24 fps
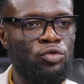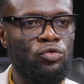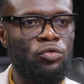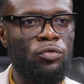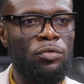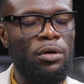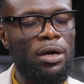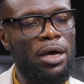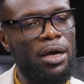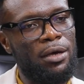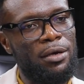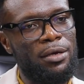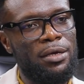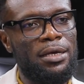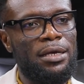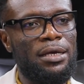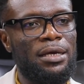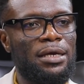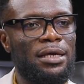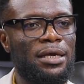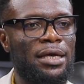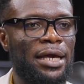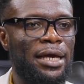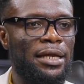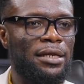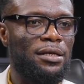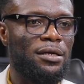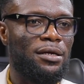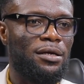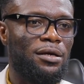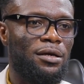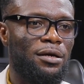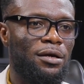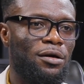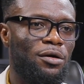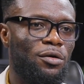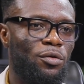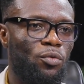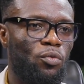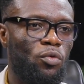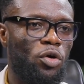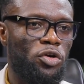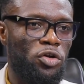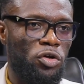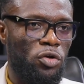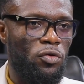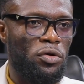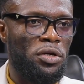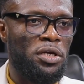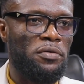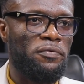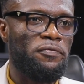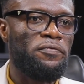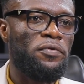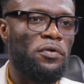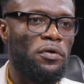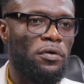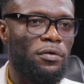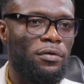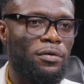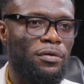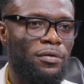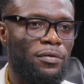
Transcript: to get what you're looking for.